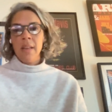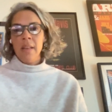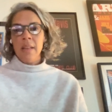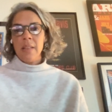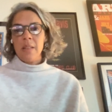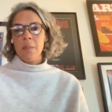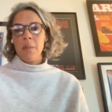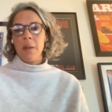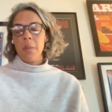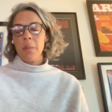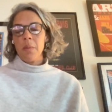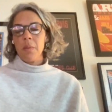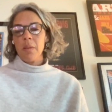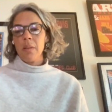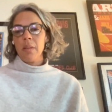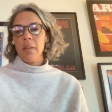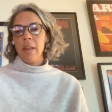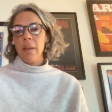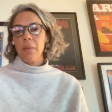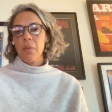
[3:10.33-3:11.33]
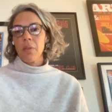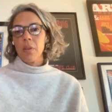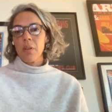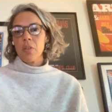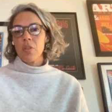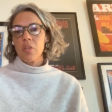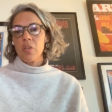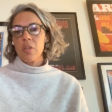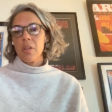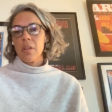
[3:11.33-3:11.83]
to be able to
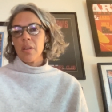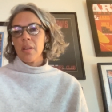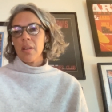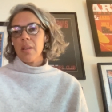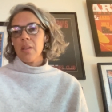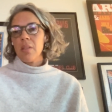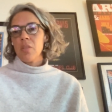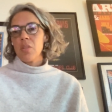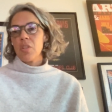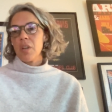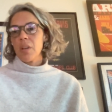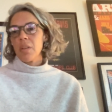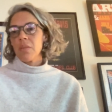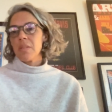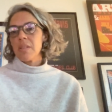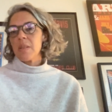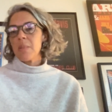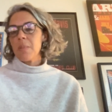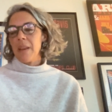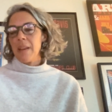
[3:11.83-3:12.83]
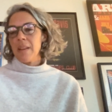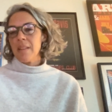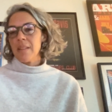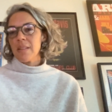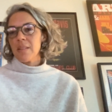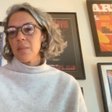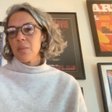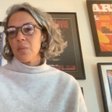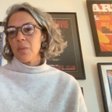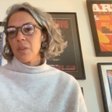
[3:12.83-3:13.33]
leverage shared
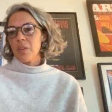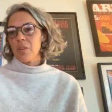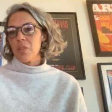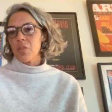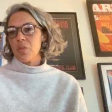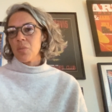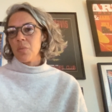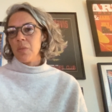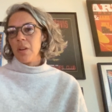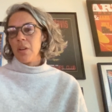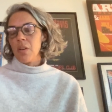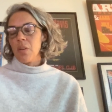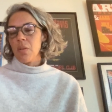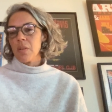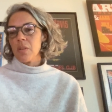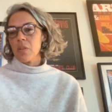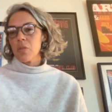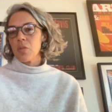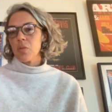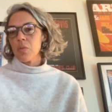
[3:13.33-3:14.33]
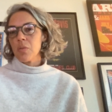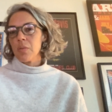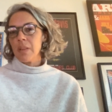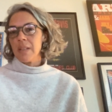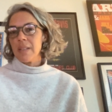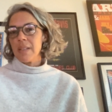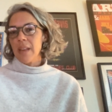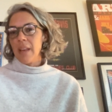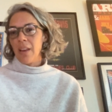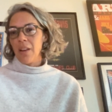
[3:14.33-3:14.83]
space, which we know has truly
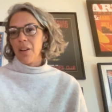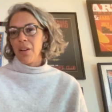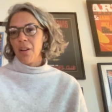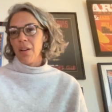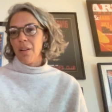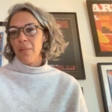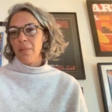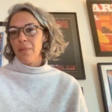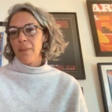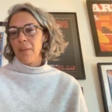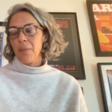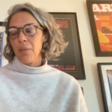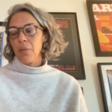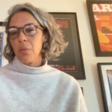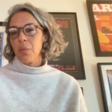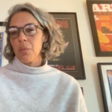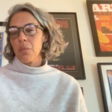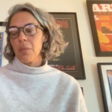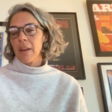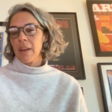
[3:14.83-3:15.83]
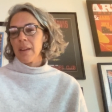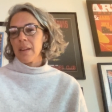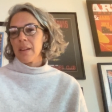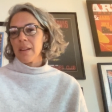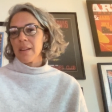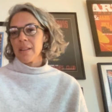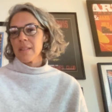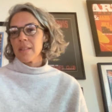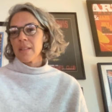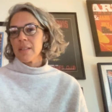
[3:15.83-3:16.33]
taken off. Everyone
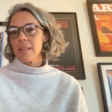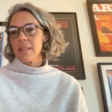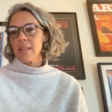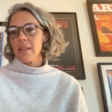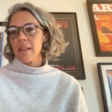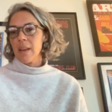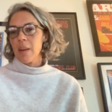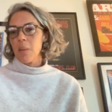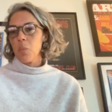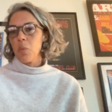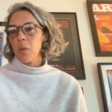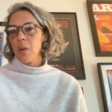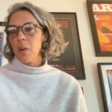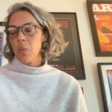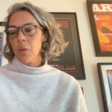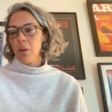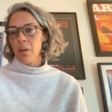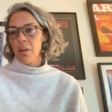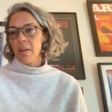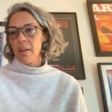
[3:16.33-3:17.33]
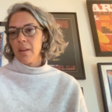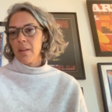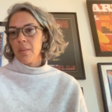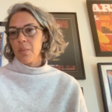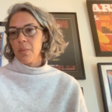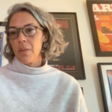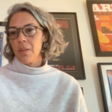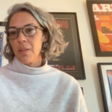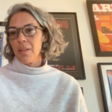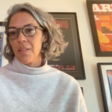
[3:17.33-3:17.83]
recognizes the name WeWork,
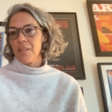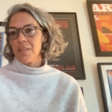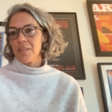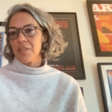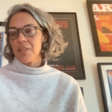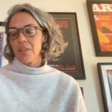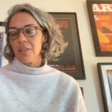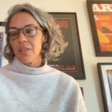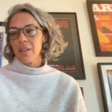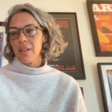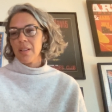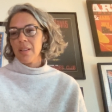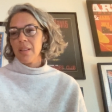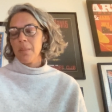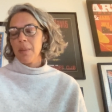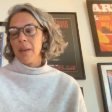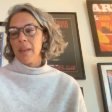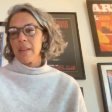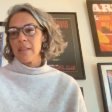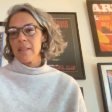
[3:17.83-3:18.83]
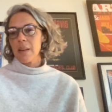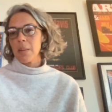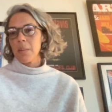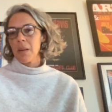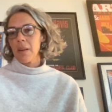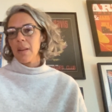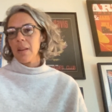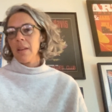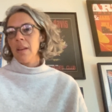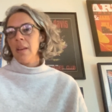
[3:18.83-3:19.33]
where it all started. The
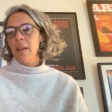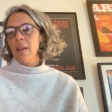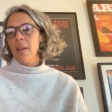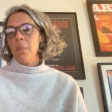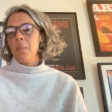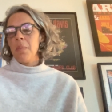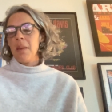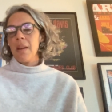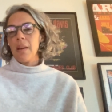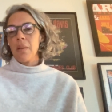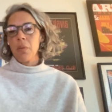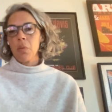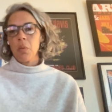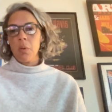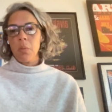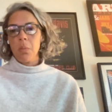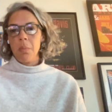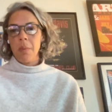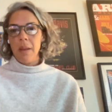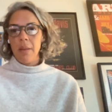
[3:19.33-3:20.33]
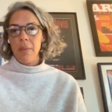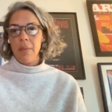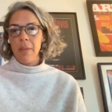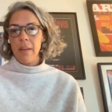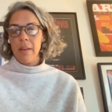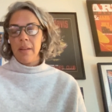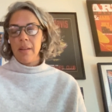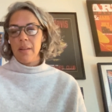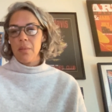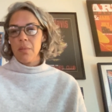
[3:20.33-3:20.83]
pandemic made everyone
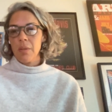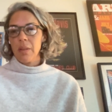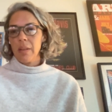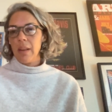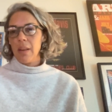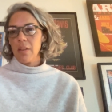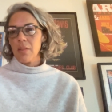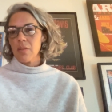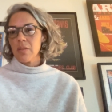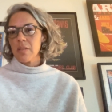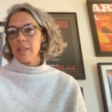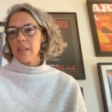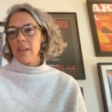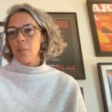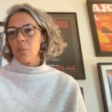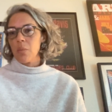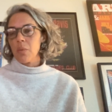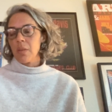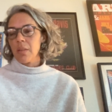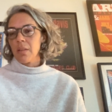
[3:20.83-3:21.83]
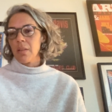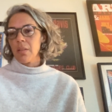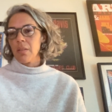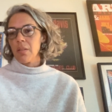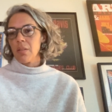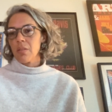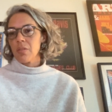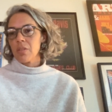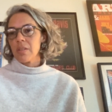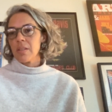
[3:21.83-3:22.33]
pivot and really understand what their
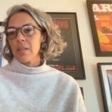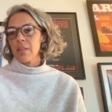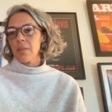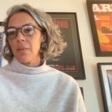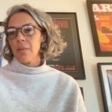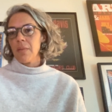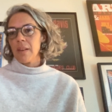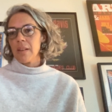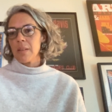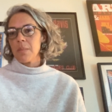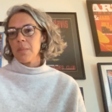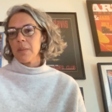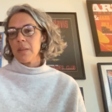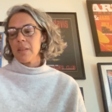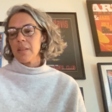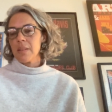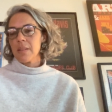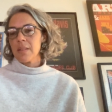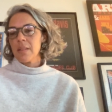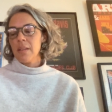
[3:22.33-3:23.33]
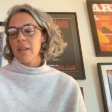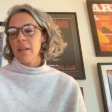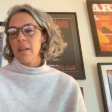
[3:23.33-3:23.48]
largest investments